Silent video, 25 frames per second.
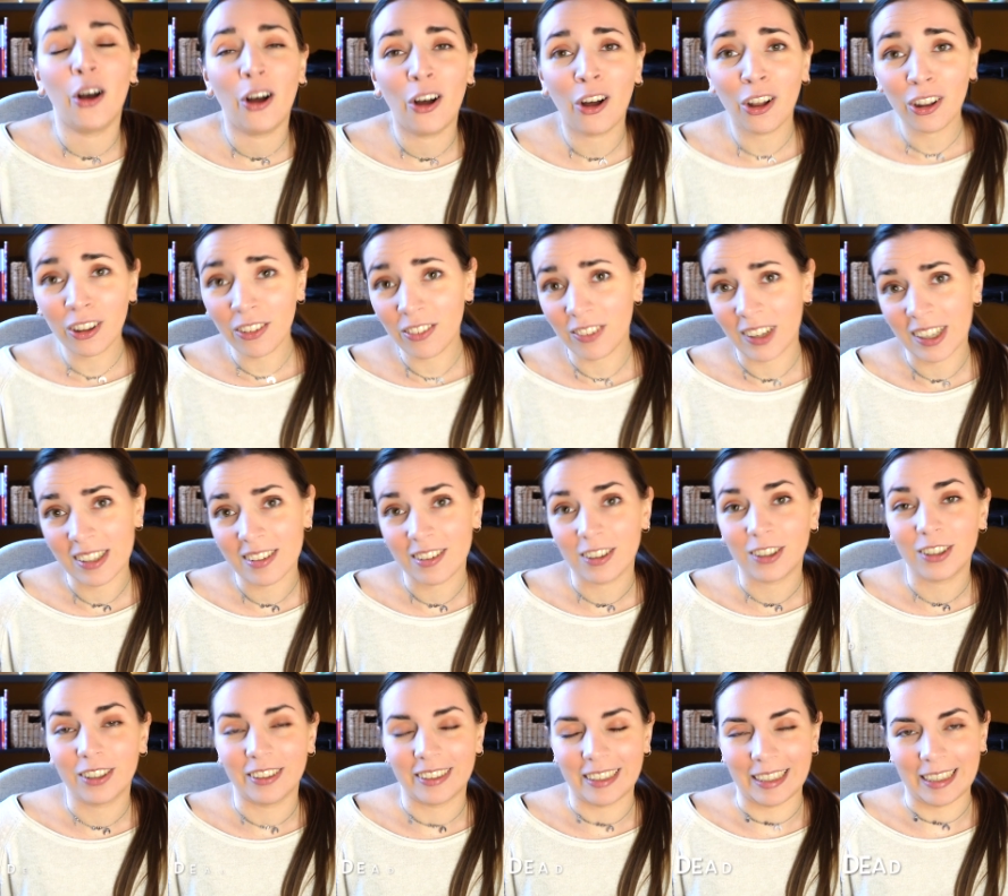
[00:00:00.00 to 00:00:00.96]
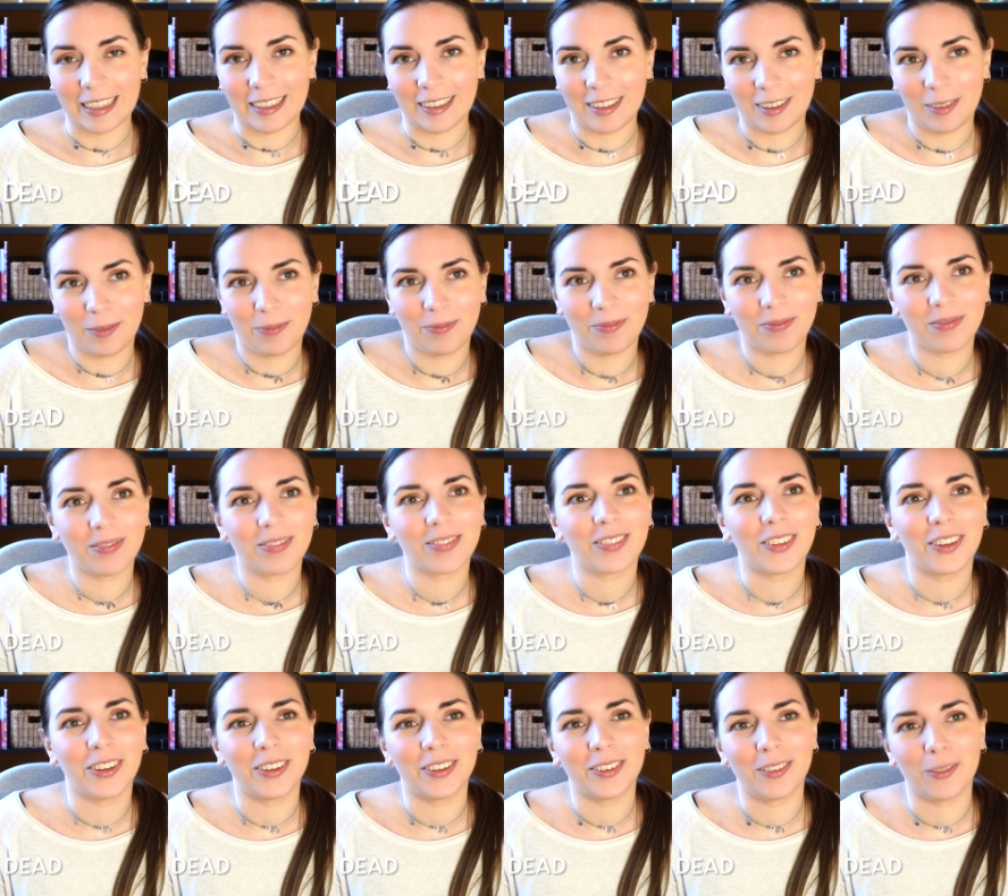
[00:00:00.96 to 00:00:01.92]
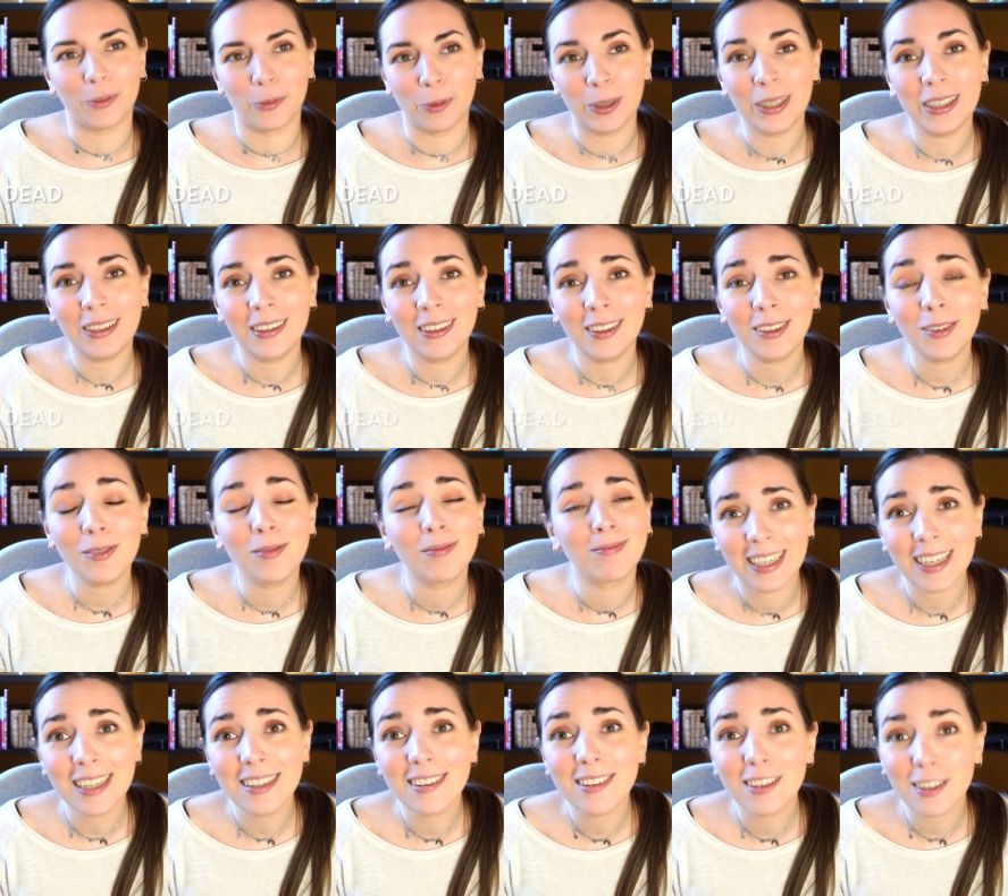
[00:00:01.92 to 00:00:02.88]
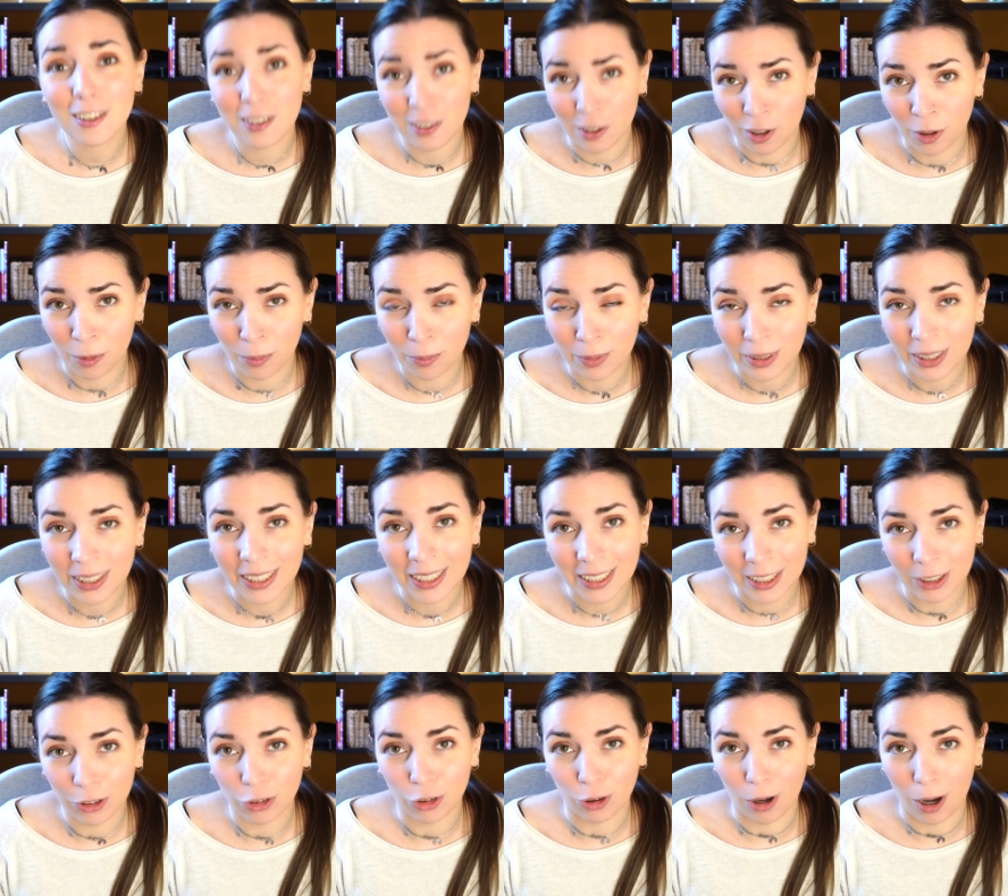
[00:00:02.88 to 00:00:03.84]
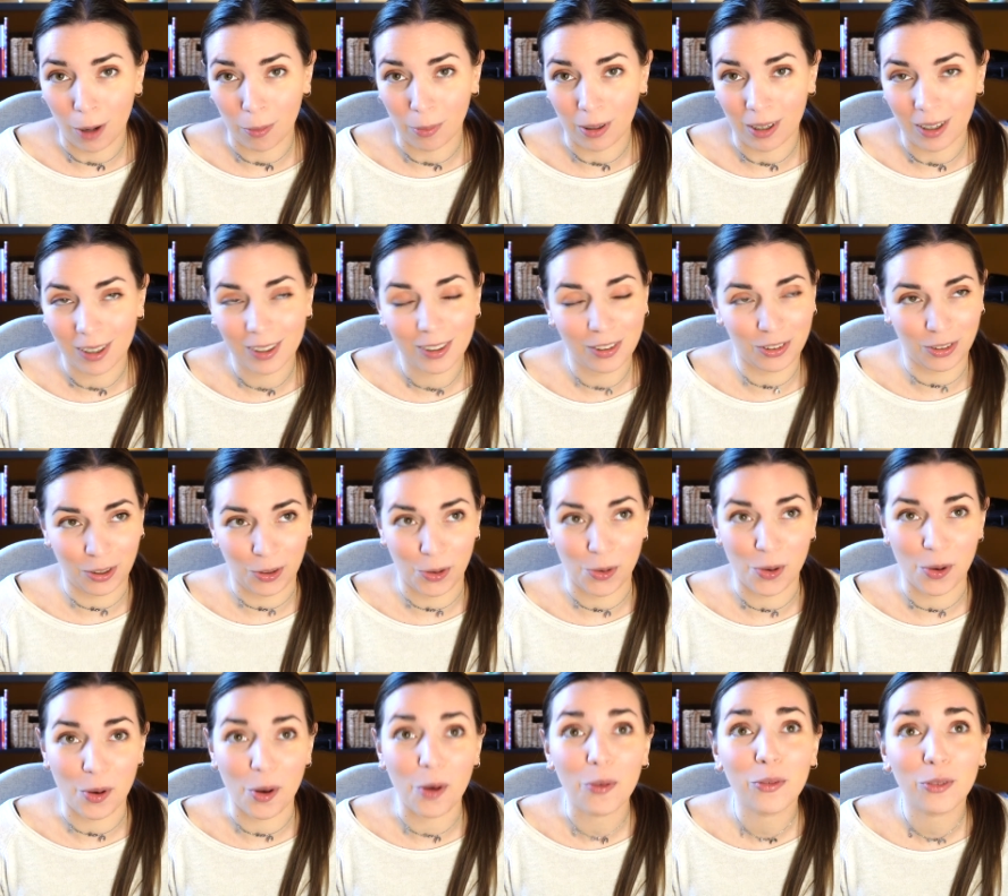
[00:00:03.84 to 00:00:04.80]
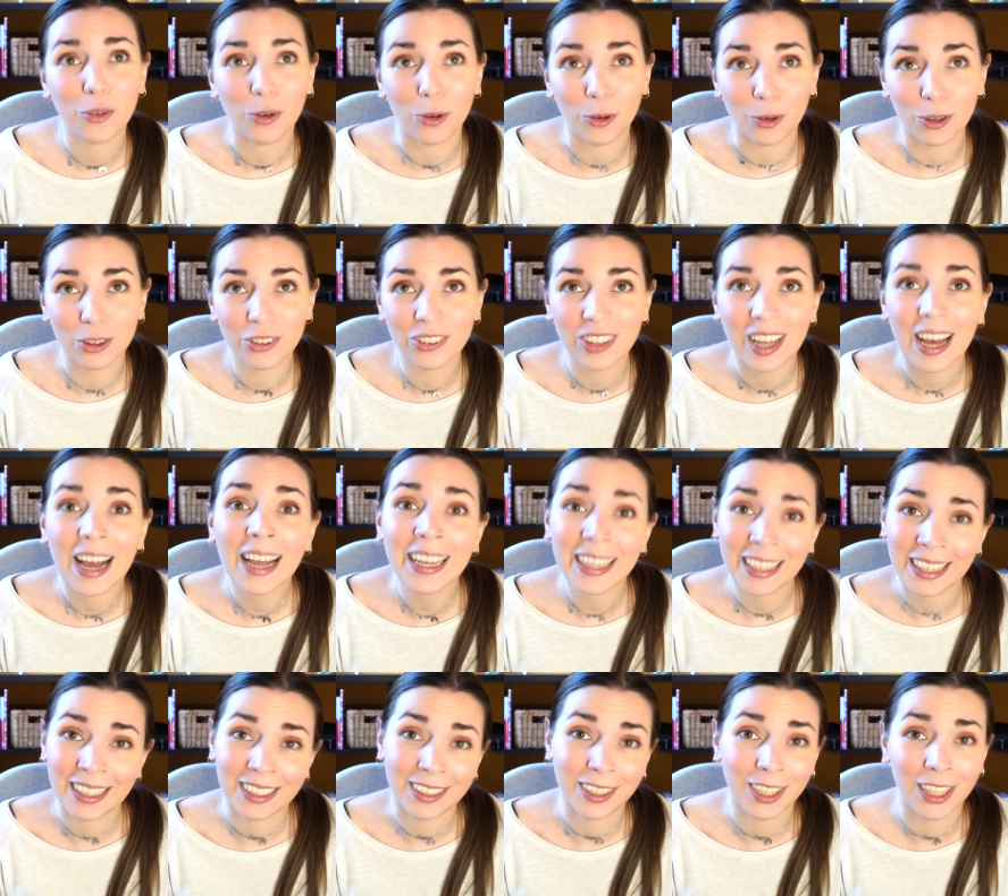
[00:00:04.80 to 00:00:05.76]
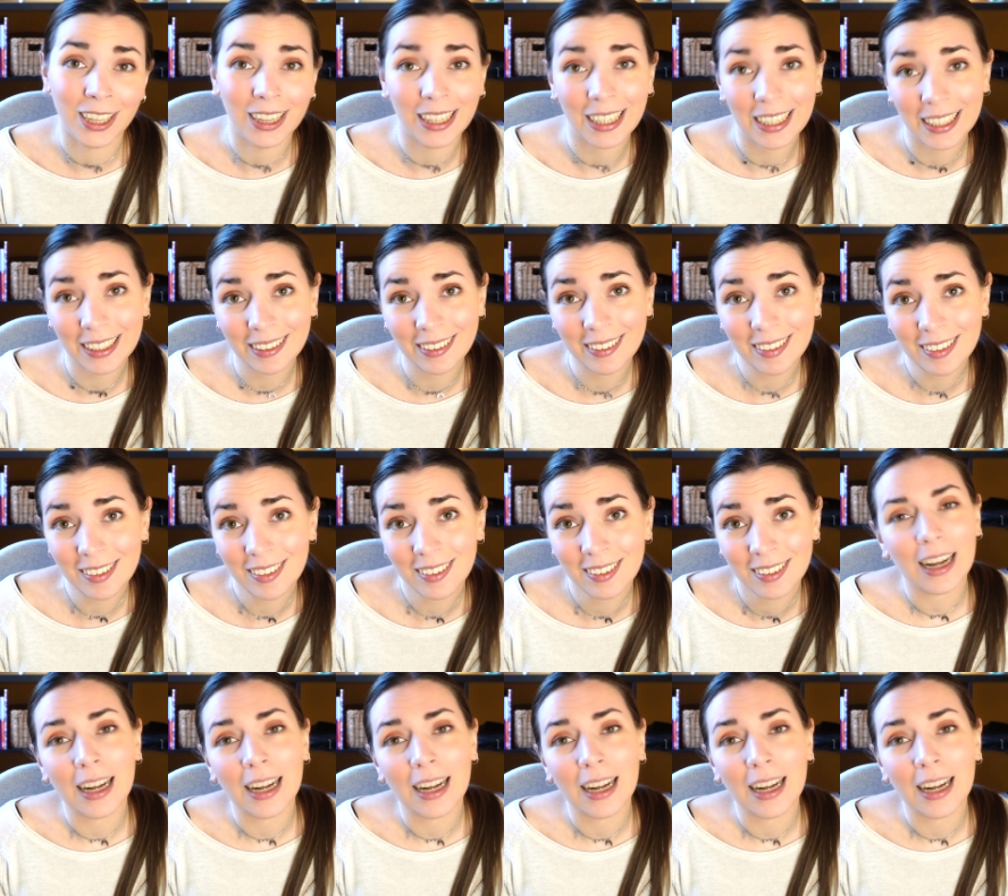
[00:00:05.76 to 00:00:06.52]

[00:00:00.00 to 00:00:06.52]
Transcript: All of Us Are Dead. Well, it's a zombie K-drama, so of course I kind of liked it.